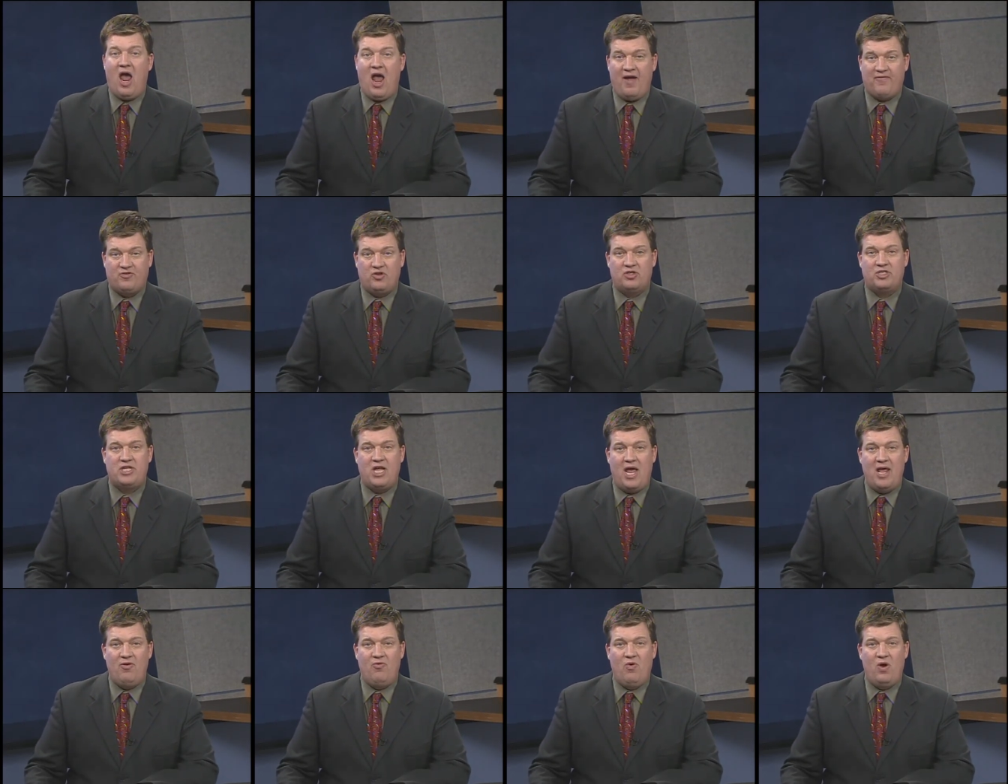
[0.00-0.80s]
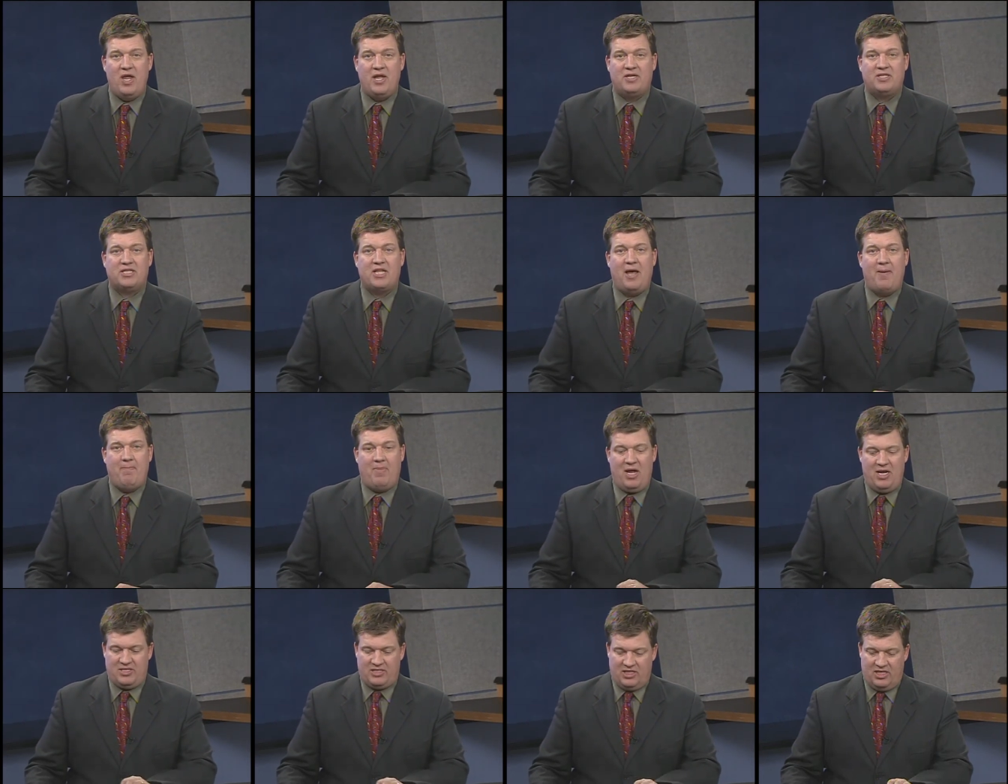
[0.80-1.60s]
after 10 weeks, that
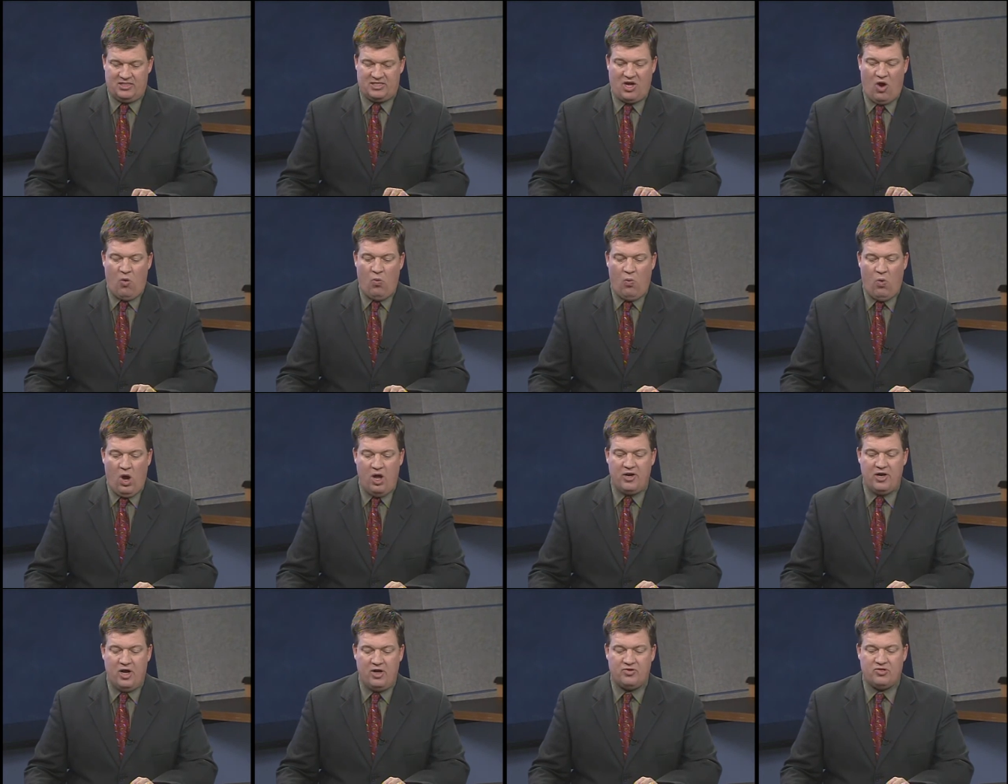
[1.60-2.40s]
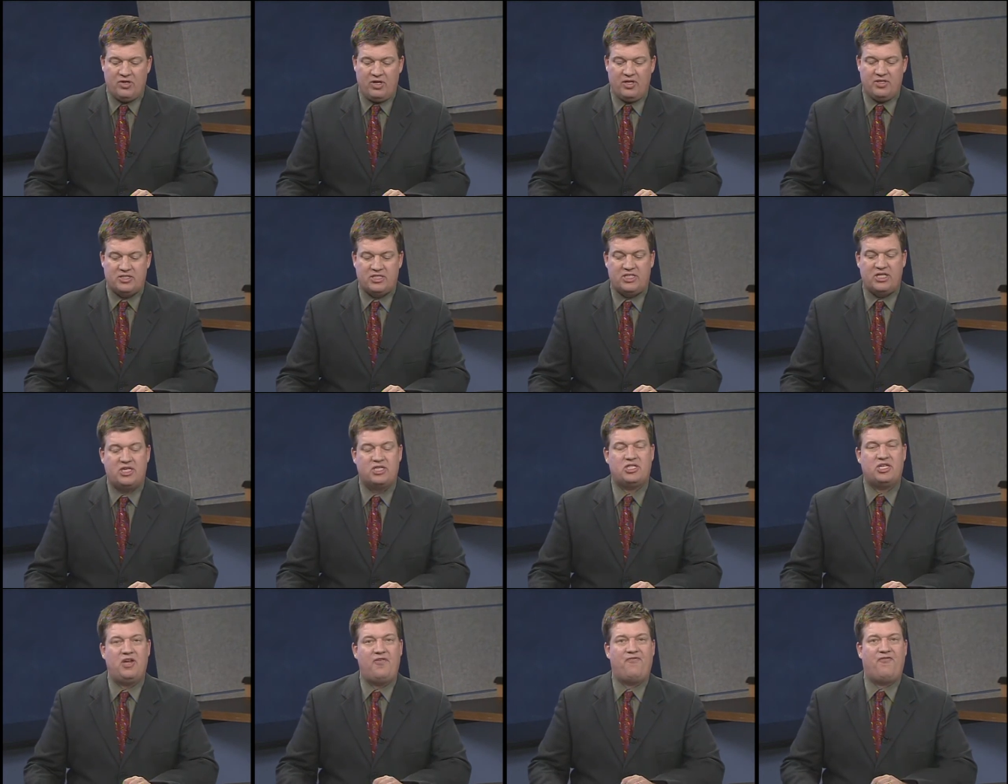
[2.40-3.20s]
makes us
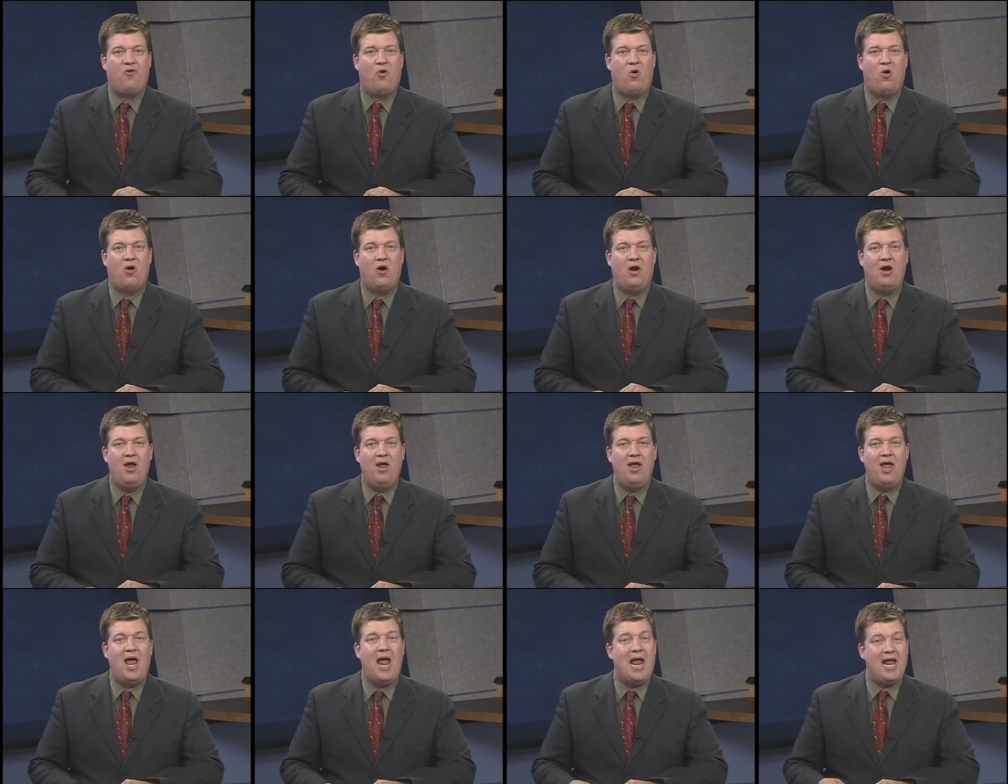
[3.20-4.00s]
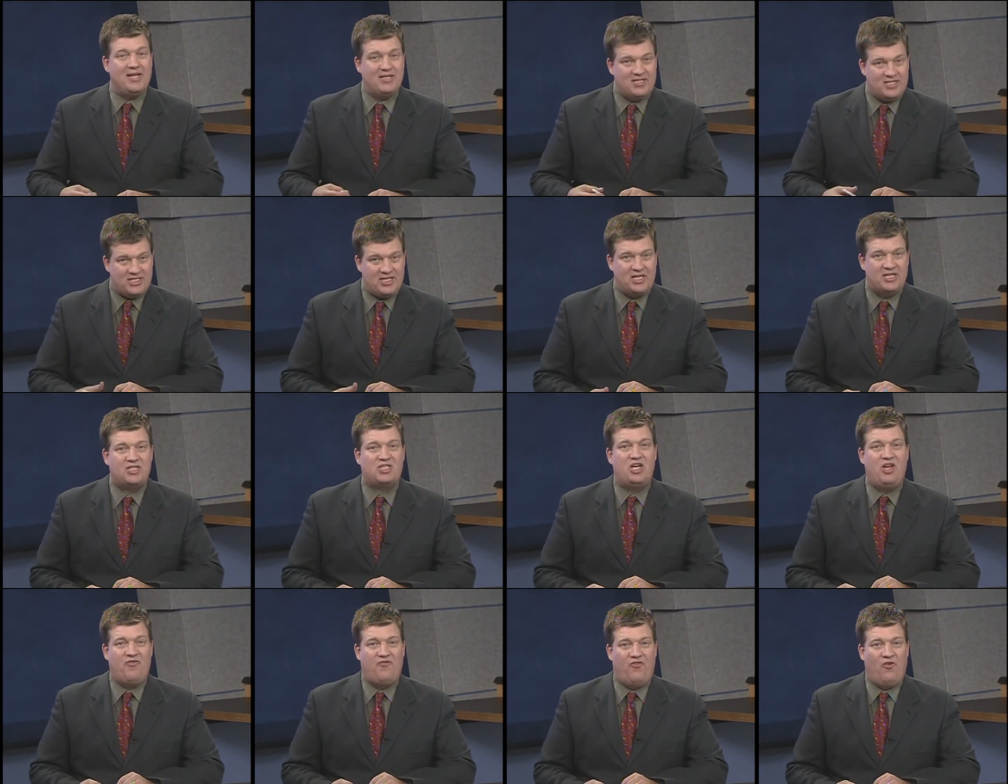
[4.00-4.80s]
164 and
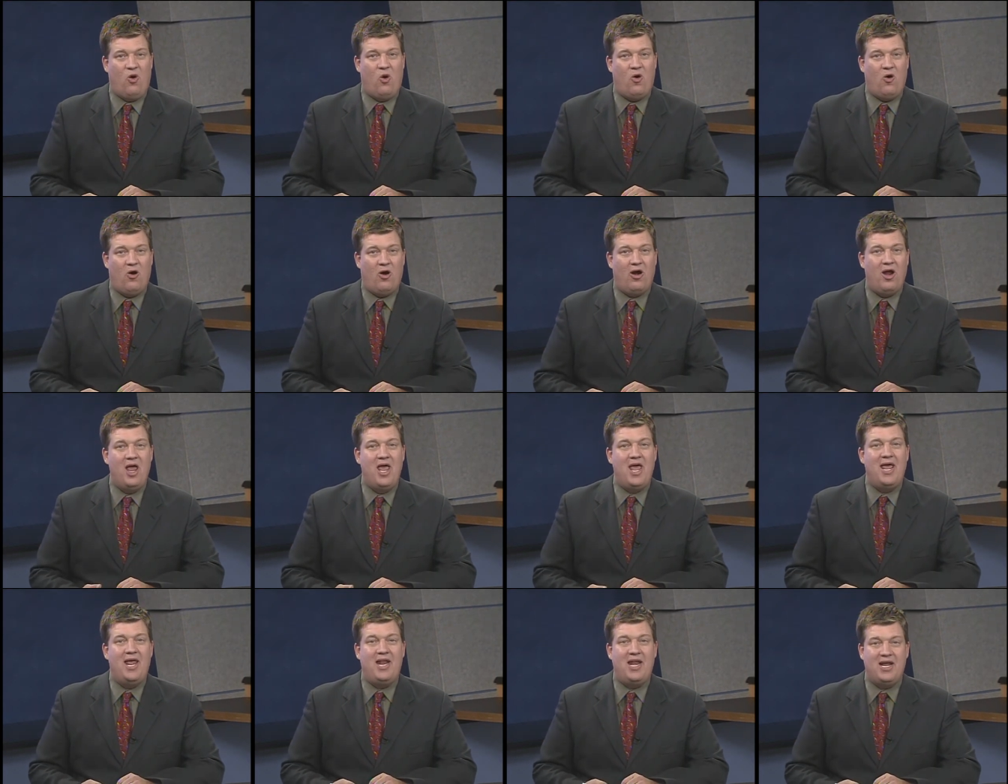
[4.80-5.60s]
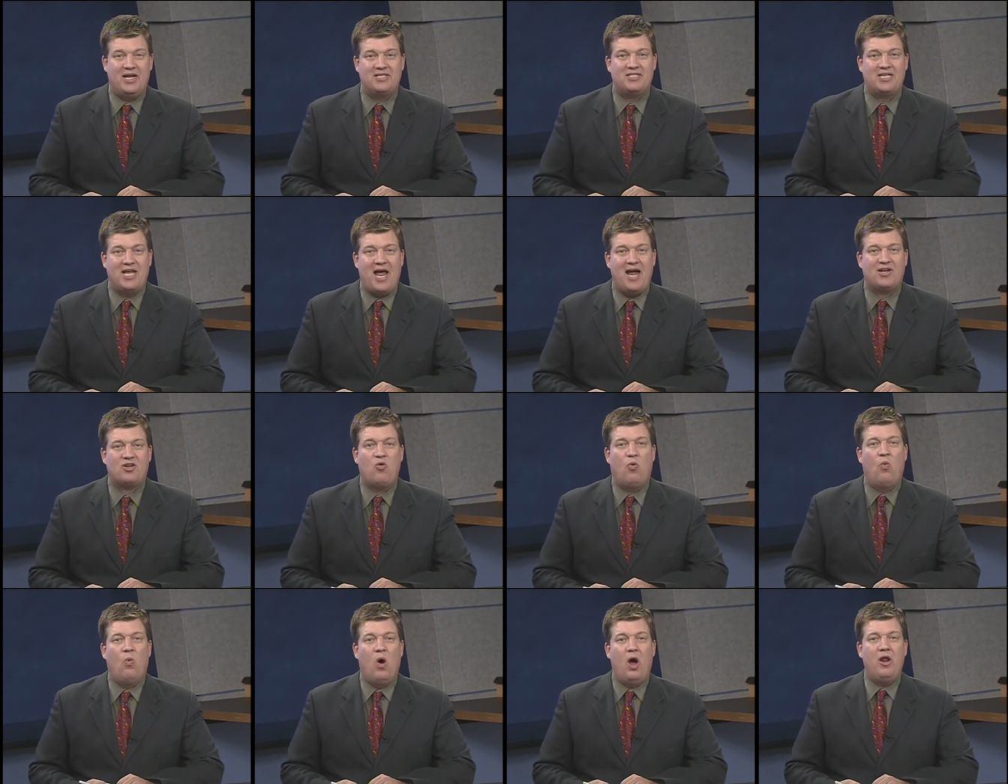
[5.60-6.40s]
64. An exact
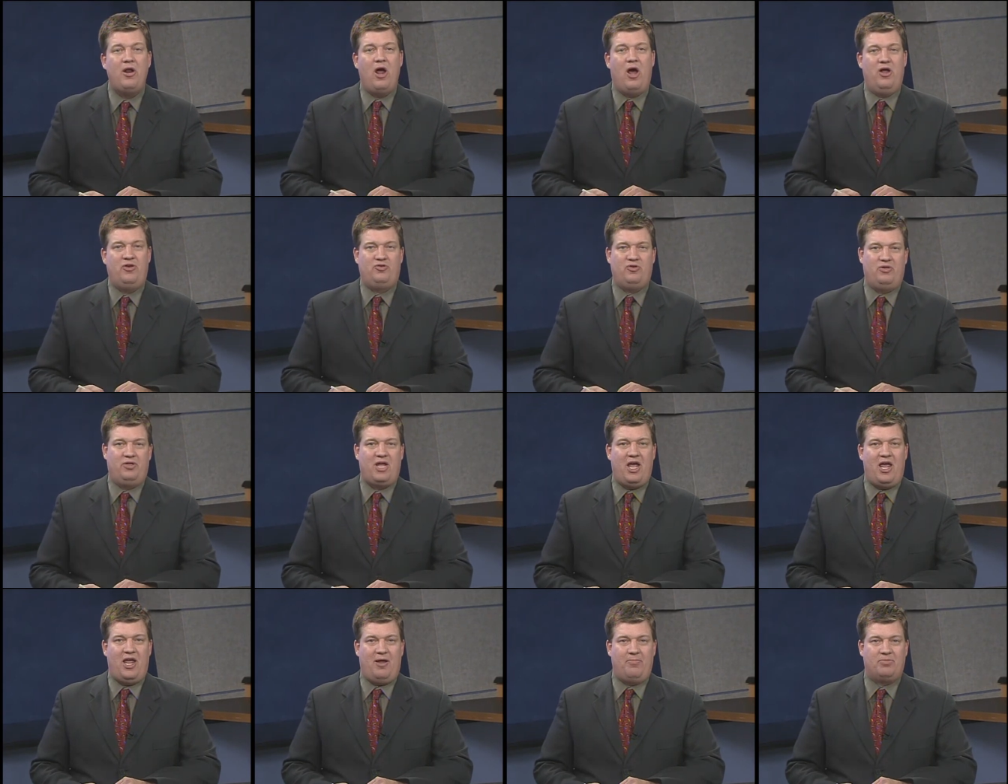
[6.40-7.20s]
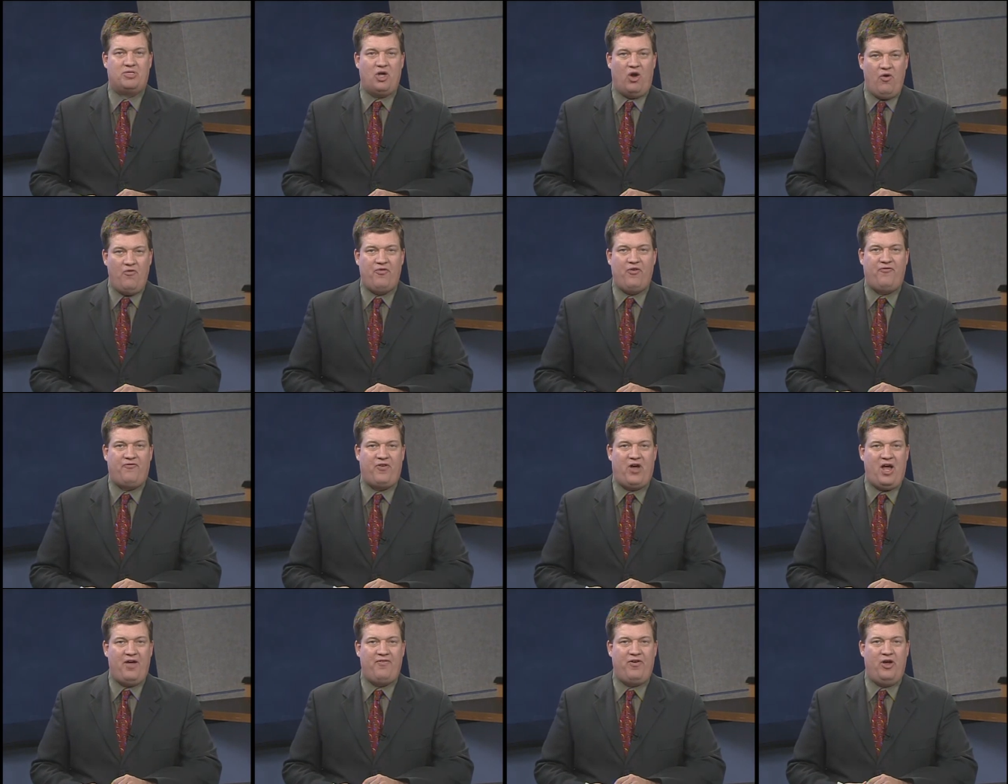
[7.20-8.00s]
100 games over
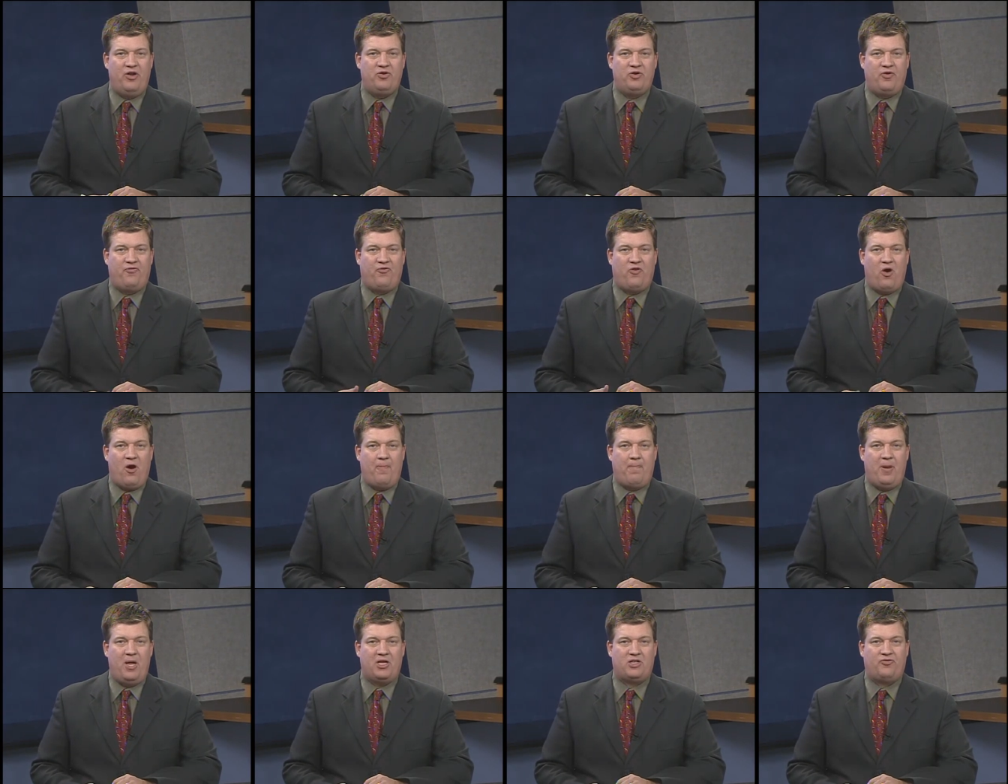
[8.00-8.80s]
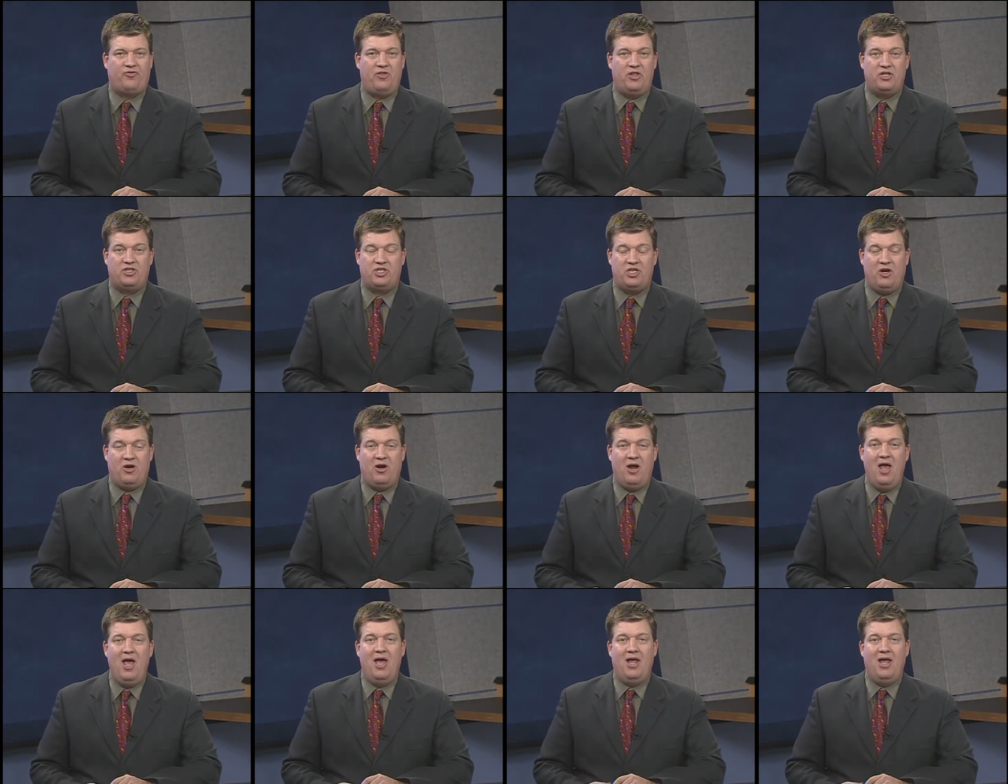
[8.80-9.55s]
500 for our picks for this year.